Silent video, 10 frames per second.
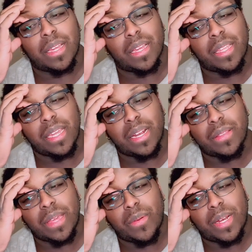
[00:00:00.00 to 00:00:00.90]
You know,
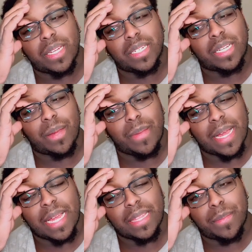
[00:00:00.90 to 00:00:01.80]
they want to
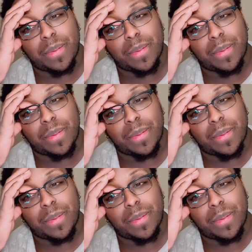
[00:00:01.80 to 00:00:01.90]
combine their